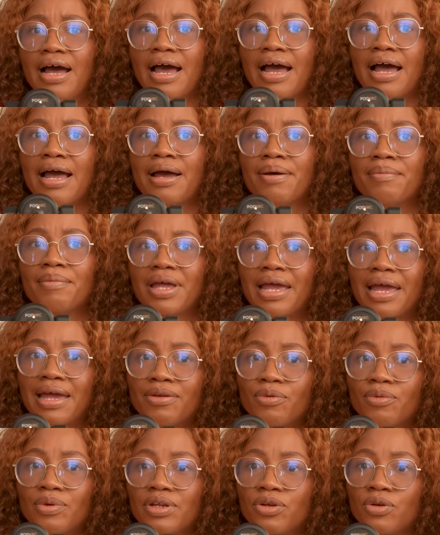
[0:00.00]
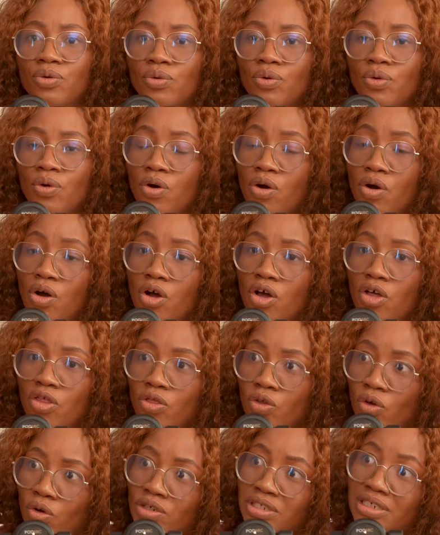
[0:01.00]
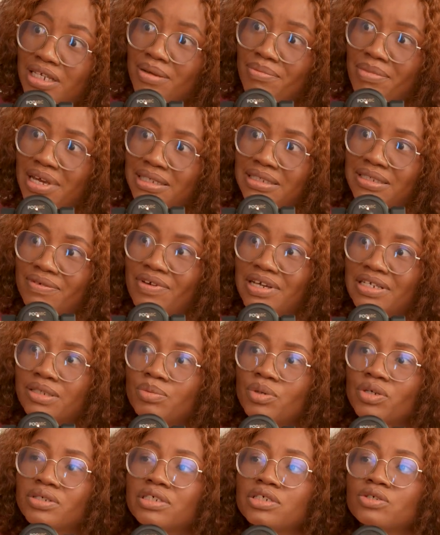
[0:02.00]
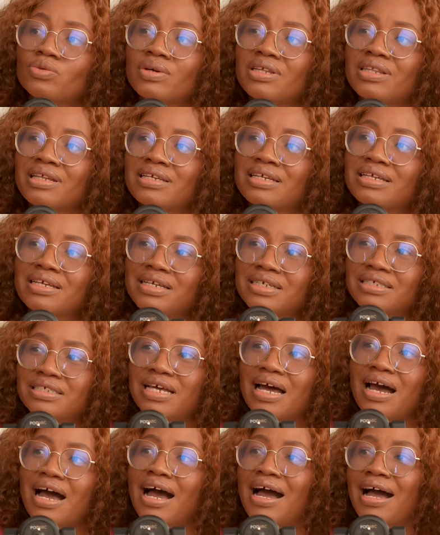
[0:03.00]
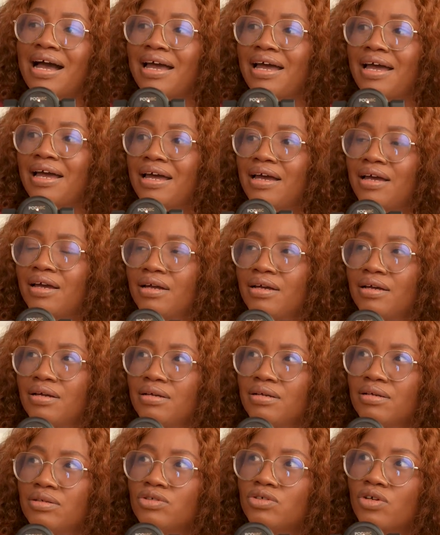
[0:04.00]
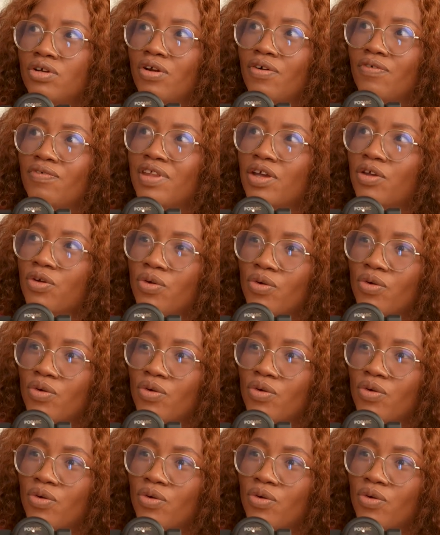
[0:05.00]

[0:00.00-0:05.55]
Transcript: And we do those immersive experiences where the kids are sort of, the